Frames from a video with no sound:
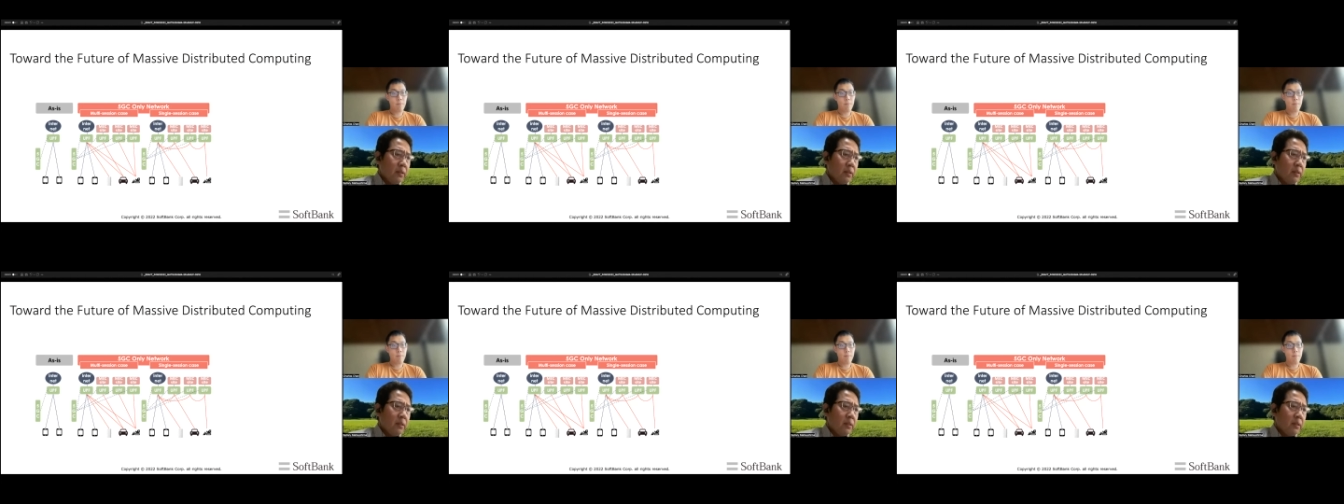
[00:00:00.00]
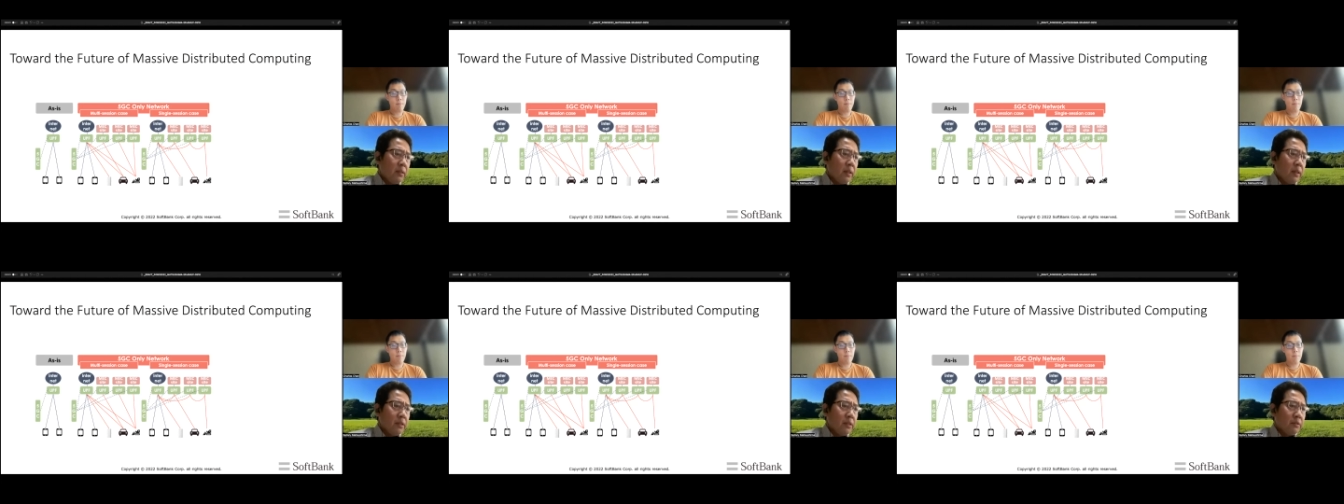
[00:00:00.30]

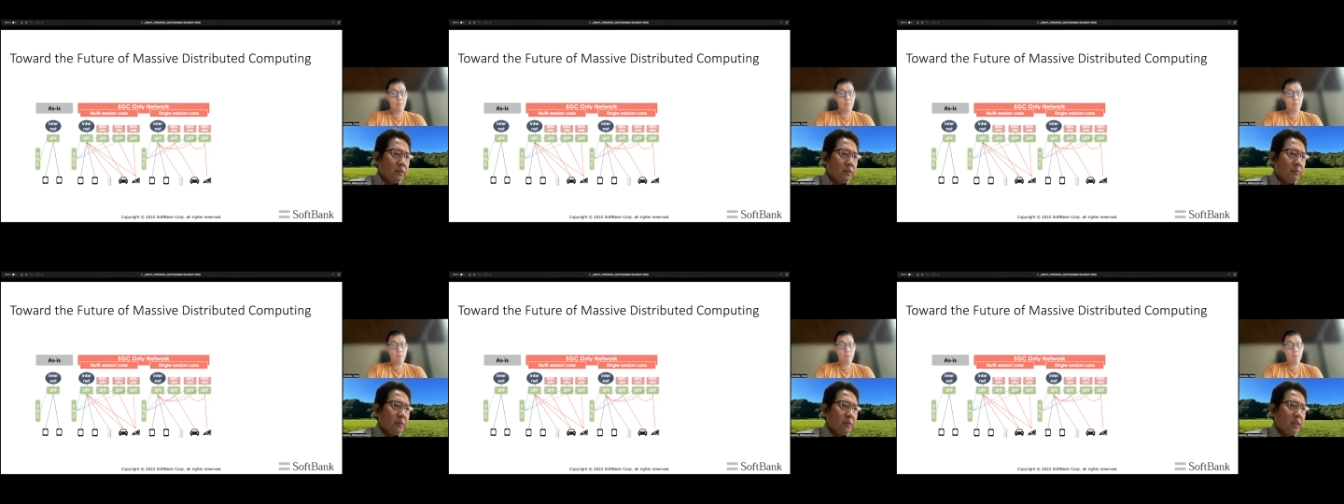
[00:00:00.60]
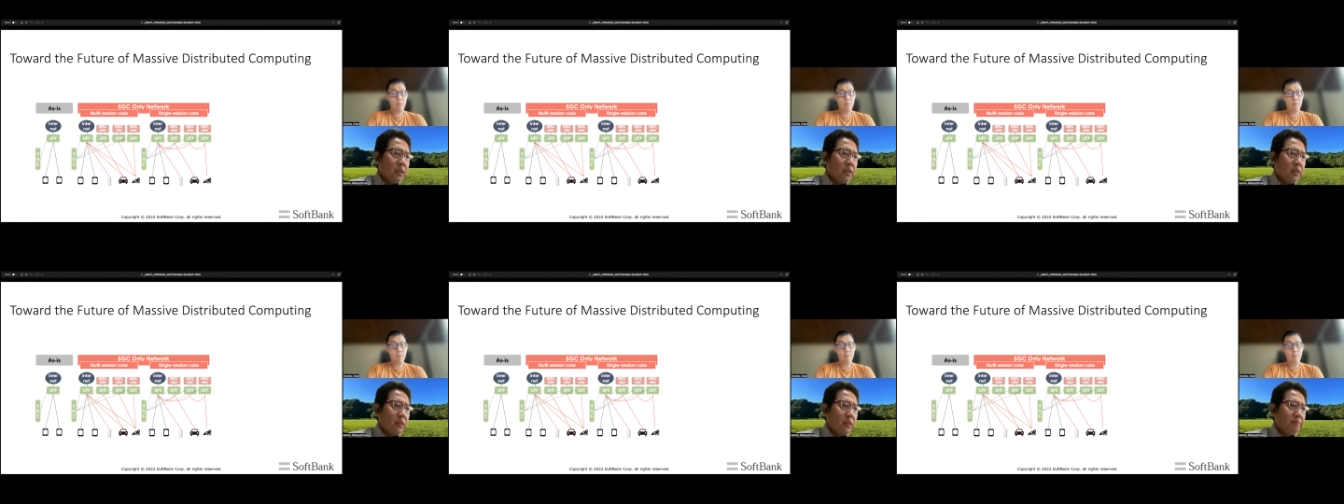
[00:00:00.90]
It to
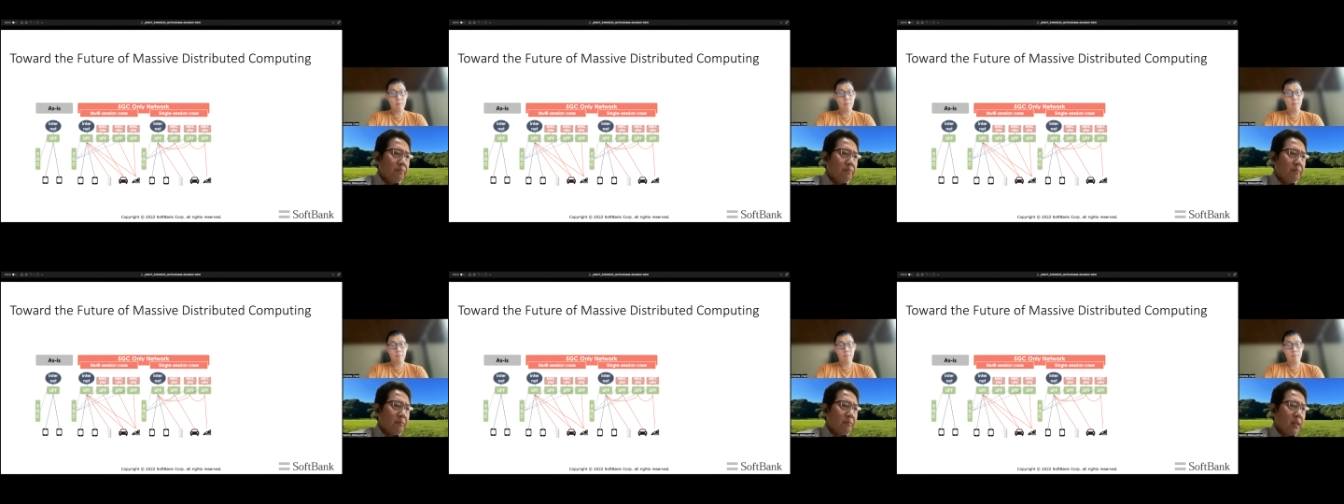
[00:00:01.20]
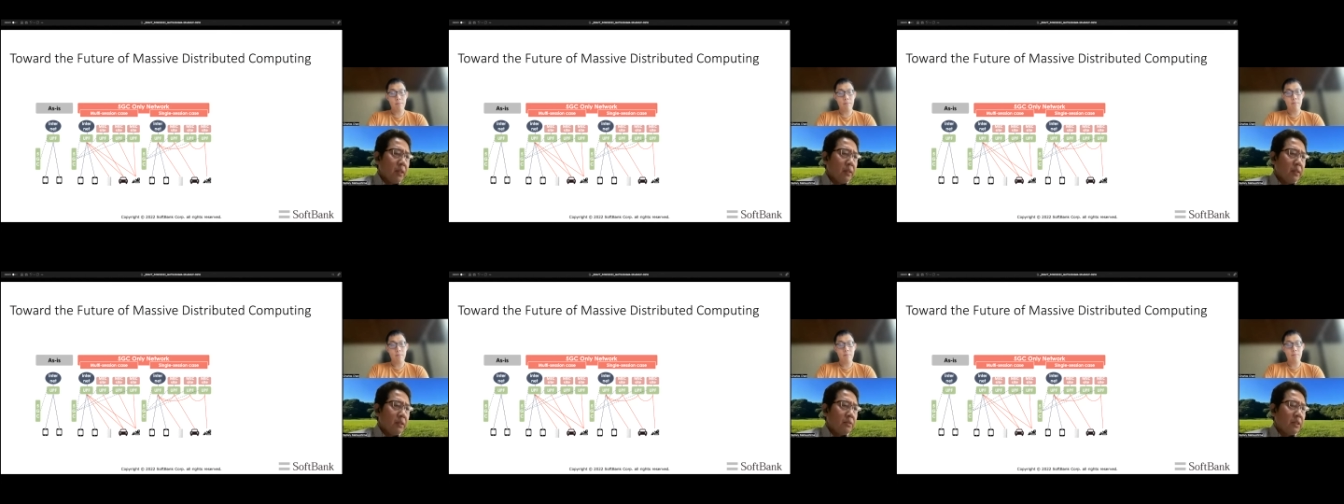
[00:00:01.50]
be
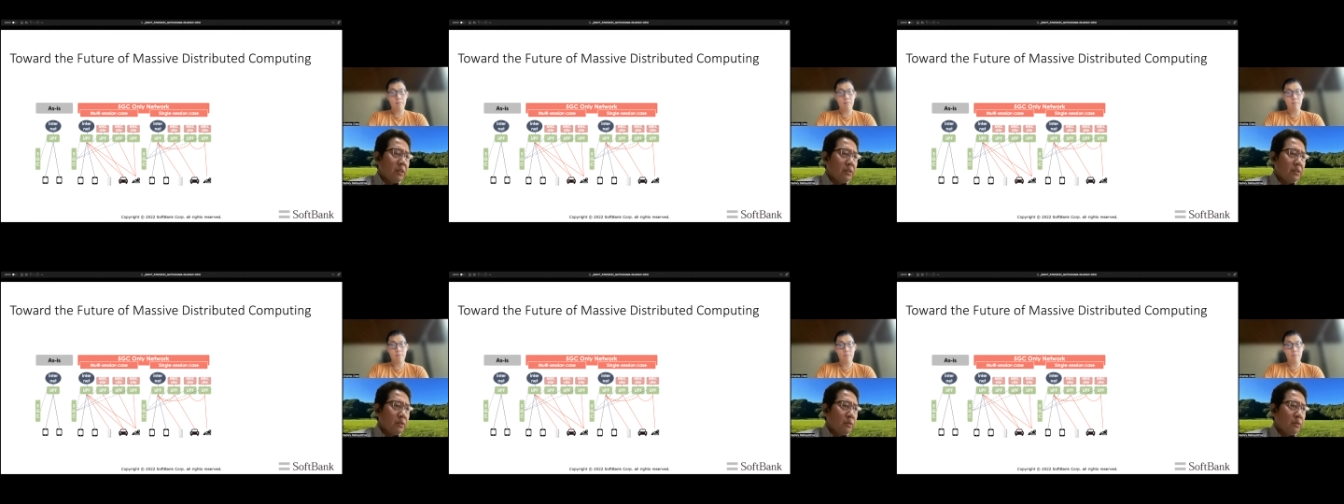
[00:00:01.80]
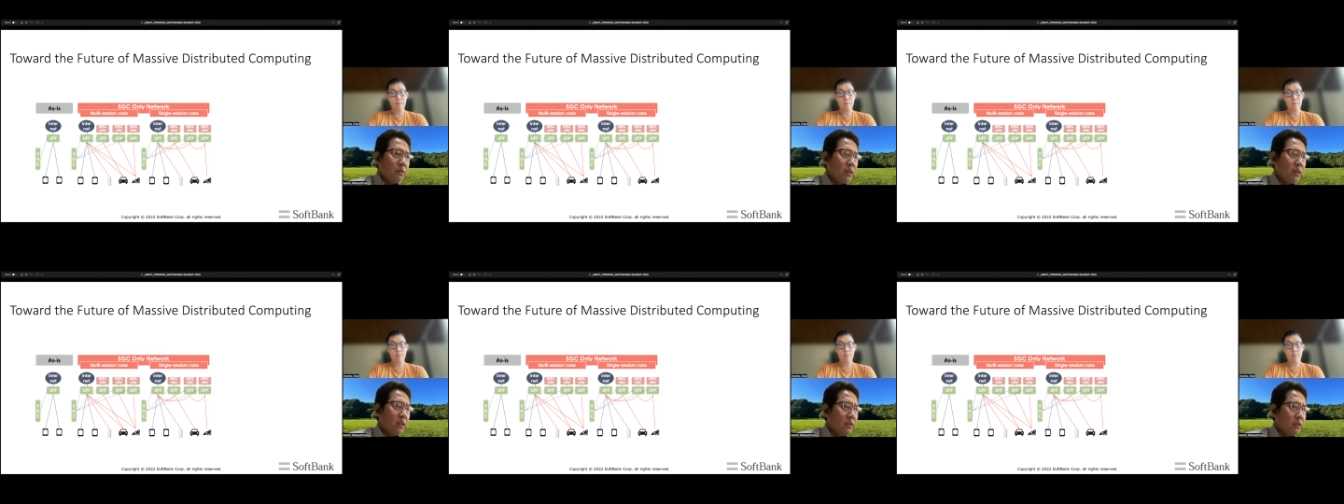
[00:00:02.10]
the
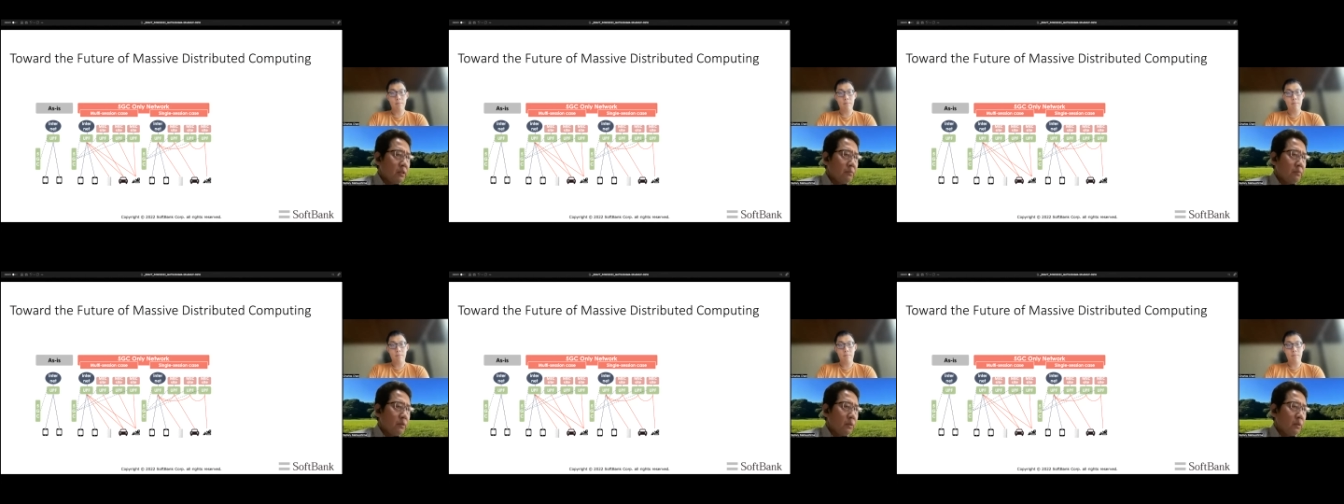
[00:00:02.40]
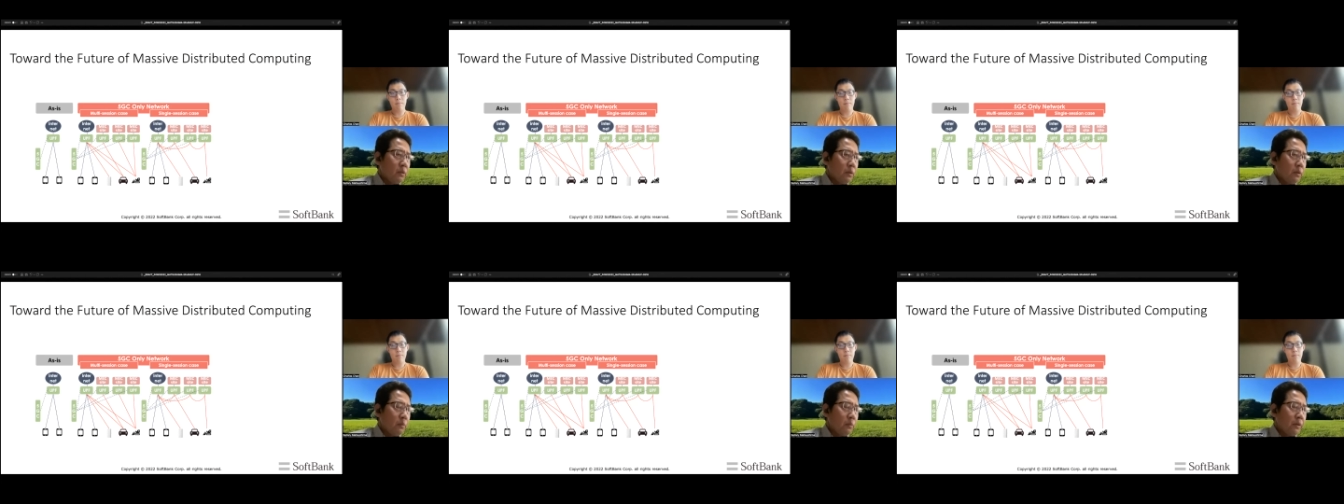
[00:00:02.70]
session-oriented
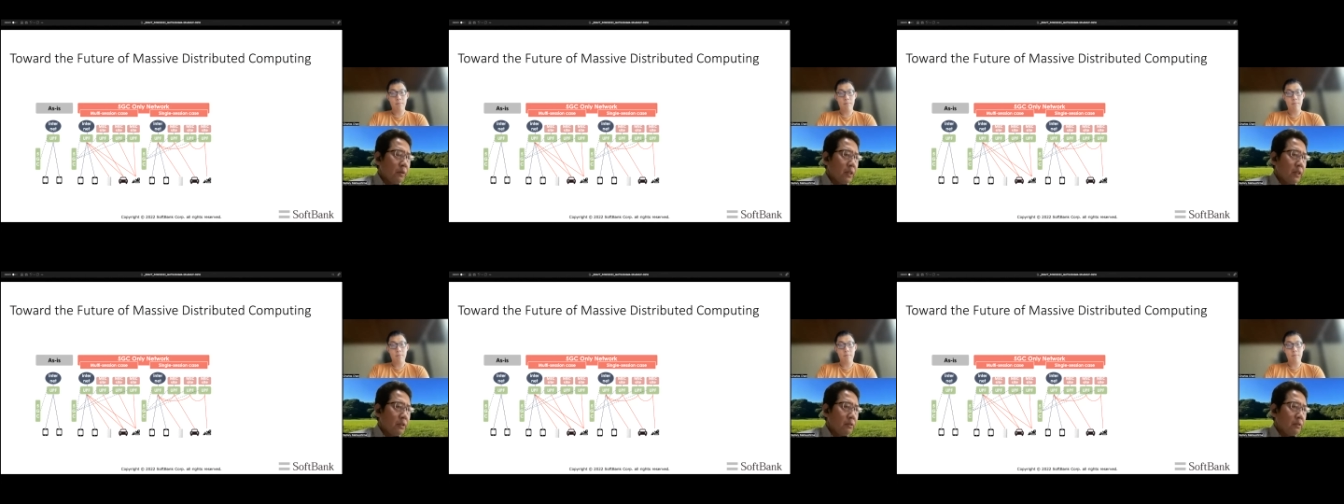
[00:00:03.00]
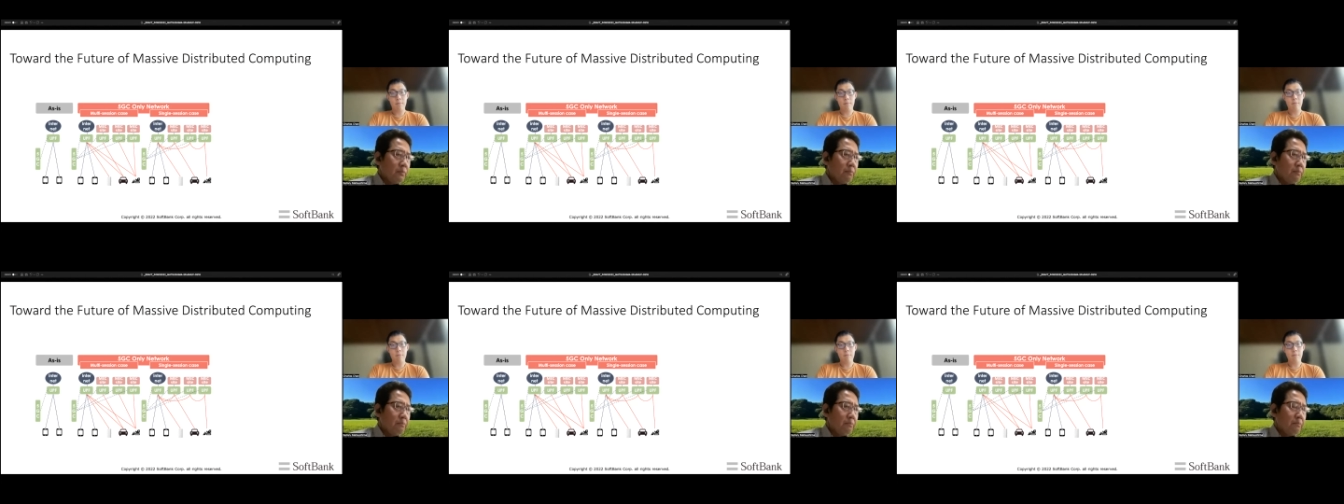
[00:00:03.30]

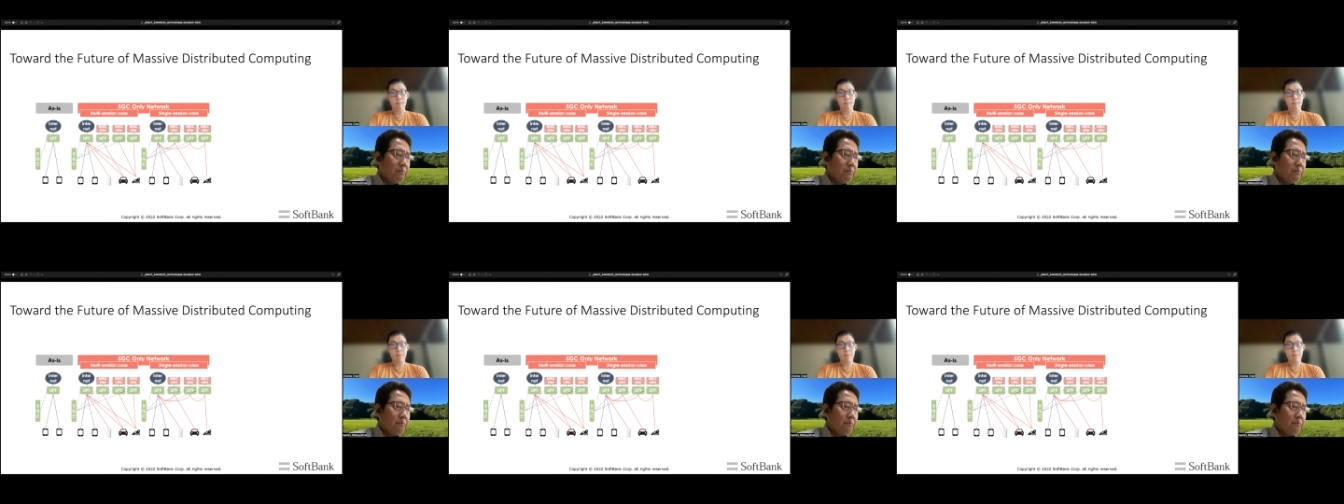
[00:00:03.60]
operation